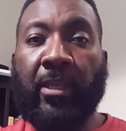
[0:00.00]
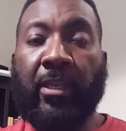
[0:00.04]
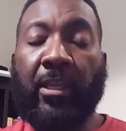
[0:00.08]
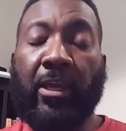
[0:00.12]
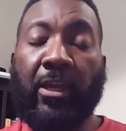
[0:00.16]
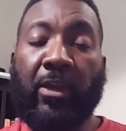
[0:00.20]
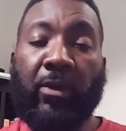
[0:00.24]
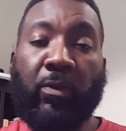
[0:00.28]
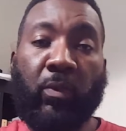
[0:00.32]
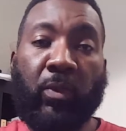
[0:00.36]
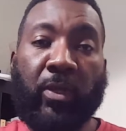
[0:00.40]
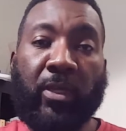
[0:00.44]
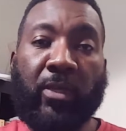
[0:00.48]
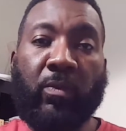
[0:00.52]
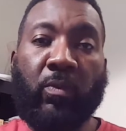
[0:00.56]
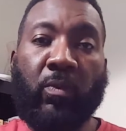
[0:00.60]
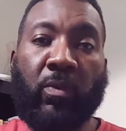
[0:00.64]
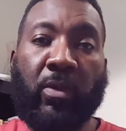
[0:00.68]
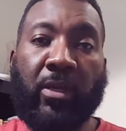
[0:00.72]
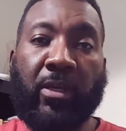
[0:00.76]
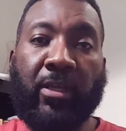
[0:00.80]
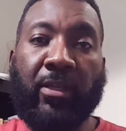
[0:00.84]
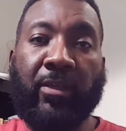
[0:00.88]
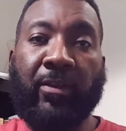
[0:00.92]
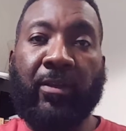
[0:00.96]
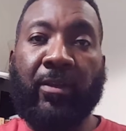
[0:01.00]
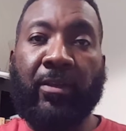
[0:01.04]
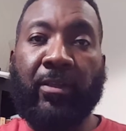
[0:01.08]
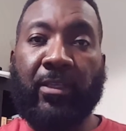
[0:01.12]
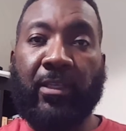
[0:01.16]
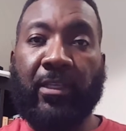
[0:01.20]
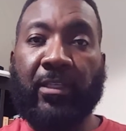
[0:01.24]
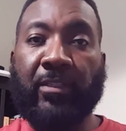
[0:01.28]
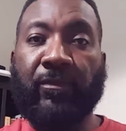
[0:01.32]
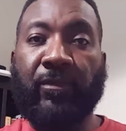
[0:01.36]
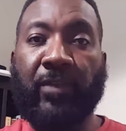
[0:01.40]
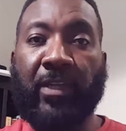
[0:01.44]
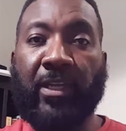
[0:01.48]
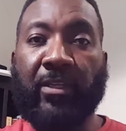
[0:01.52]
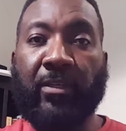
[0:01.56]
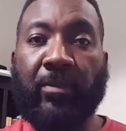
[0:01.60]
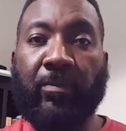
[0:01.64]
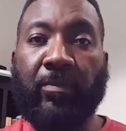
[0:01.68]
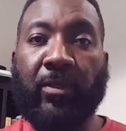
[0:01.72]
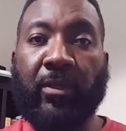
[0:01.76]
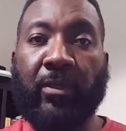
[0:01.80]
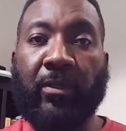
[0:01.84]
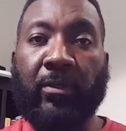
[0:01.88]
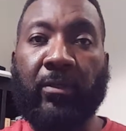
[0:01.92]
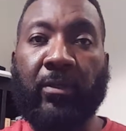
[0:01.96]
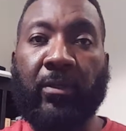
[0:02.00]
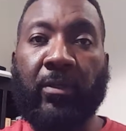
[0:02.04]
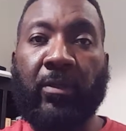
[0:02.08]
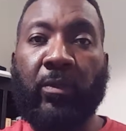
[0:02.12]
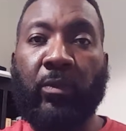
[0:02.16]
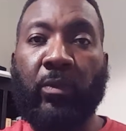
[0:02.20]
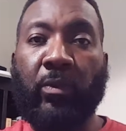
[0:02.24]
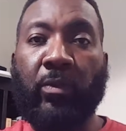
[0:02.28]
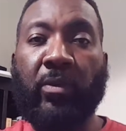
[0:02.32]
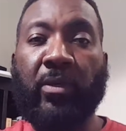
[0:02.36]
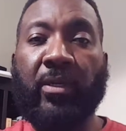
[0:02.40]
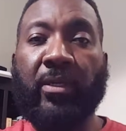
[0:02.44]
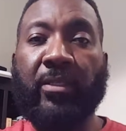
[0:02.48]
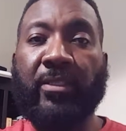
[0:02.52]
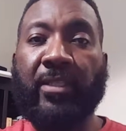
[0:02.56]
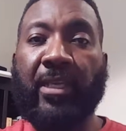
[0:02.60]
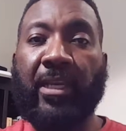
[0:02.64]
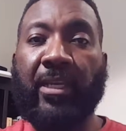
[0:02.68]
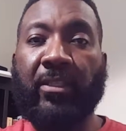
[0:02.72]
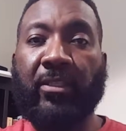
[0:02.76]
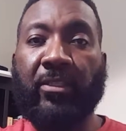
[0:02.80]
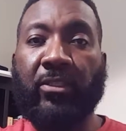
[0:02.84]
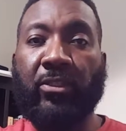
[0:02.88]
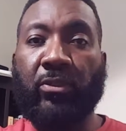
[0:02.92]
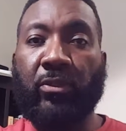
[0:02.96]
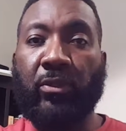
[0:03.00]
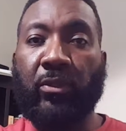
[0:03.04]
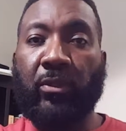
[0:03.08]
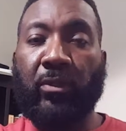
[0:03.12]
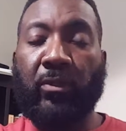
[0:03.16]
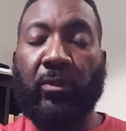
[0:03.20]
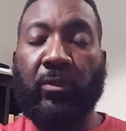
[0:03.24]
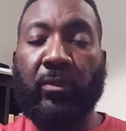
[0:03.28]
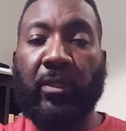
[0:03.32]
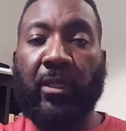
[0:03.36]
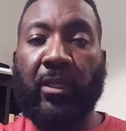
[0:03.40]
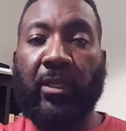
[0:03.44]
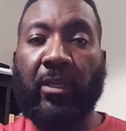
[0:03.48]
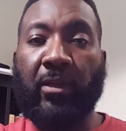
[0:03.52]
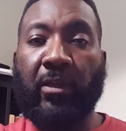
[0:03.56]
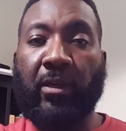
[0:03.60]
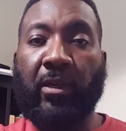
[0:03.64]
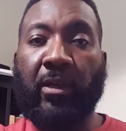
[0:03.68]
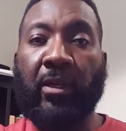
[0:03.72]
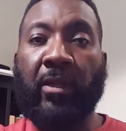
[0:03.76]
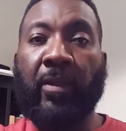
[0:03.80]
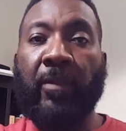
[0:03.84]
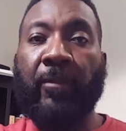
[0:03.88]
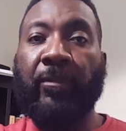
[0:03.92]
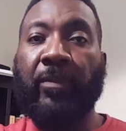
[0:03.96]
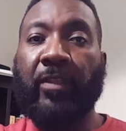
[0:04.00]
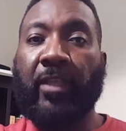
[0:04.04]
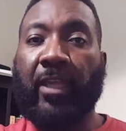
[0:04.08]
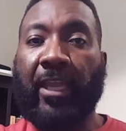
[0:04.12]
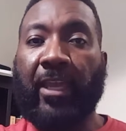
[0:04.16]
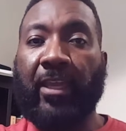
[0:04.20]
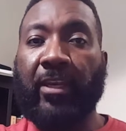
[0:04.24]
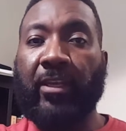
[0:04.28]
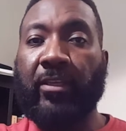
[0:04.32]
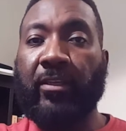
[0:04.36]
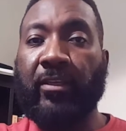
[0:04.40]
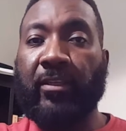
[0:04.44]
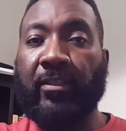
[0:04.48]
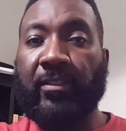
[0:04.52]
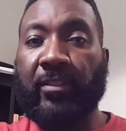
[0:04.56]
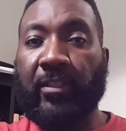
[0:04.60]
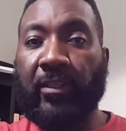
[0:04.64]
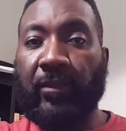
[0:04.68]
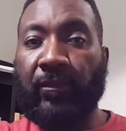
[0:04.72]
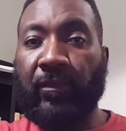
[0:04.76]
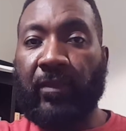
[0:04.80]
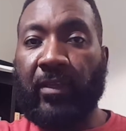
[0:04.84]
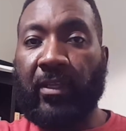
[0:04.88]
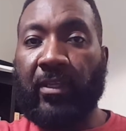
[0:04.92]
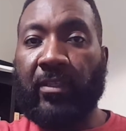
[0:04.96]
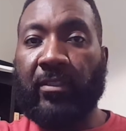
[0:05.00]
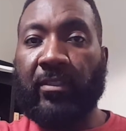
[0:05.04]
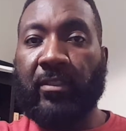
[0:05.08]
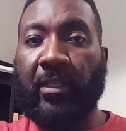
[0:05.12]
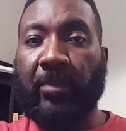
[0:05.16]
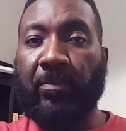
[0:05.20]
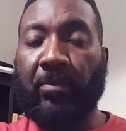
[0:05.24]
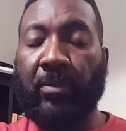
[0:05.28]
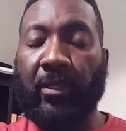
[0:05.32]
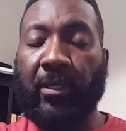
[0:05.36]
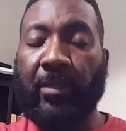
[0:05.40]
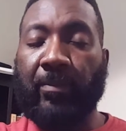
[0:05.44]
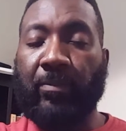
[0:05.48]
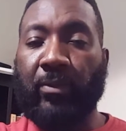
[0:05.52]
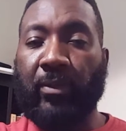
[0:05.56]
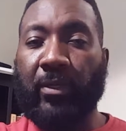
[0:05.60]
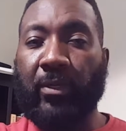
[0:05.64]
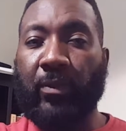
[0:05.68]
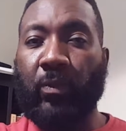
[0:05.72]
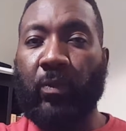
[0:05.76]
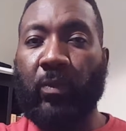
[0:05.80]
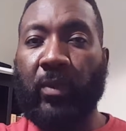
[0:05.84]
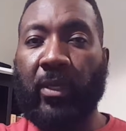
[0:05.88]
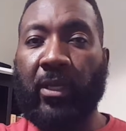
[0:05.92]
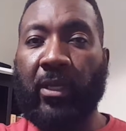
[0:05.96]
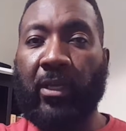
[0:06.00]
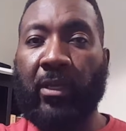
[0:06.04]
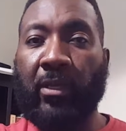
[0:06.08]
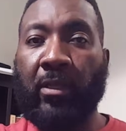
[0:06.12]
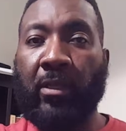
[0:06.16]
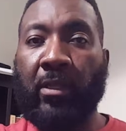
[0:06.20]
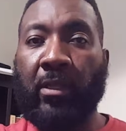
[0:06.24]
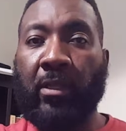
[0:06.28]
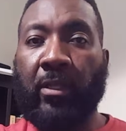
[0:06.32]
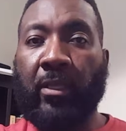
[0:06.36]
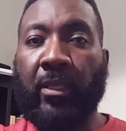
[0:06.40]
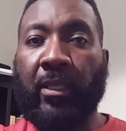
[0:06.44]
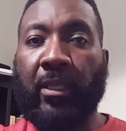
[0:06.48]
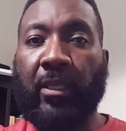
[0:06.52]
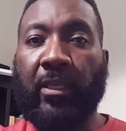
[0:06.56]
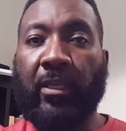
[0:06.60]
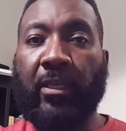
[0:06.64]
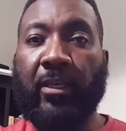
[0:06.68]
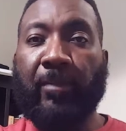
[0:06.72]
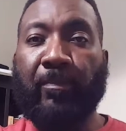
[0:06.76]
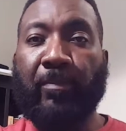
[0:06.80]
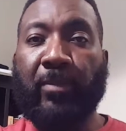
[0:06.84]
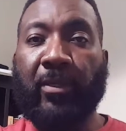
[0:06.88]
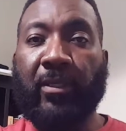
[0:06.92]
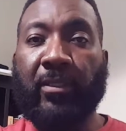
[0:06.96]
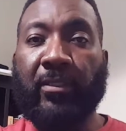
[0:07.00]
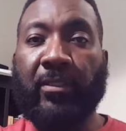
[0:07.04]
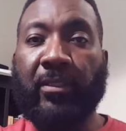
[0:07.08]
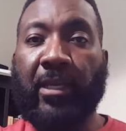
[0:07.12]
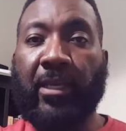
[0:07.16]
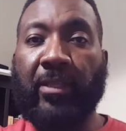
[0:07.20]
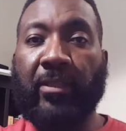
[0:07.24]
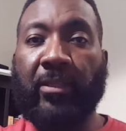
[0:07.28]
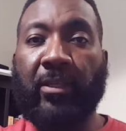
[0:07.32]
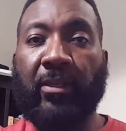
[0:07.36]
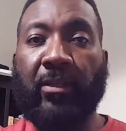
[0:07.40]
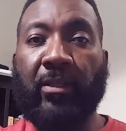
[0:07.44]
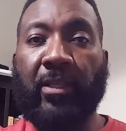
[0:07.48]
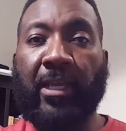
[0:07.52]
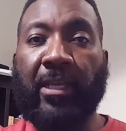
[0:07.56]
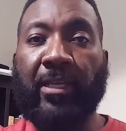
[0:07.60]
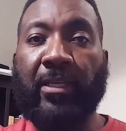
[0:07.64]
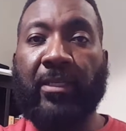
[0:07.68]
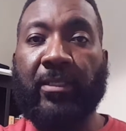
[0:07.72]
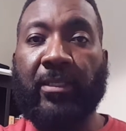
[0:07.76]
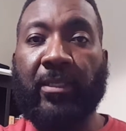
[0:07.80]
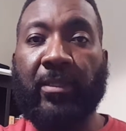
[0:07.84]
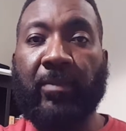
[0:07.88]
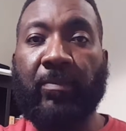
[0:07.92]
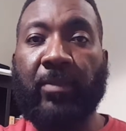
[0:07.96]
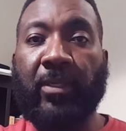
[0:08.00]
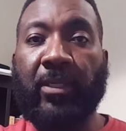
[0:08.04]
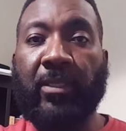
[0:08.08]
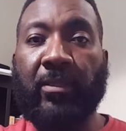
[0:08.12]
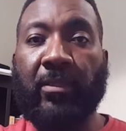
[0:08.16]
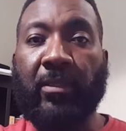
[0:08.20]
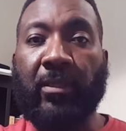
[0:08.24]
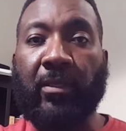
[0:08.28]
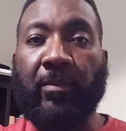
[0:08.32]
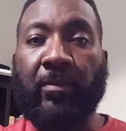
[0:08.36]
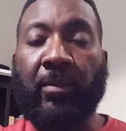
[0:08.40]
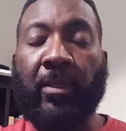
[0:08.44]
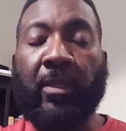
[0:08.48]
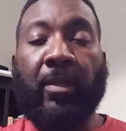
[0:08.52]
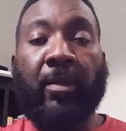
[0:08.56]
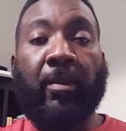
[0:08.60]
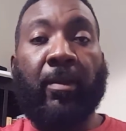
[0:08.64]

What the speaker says: Now in week 1 against Vanderbilt, we weren't exactly sure who they are. They had a good defense, they played pretty well, but South Carolina did beat them.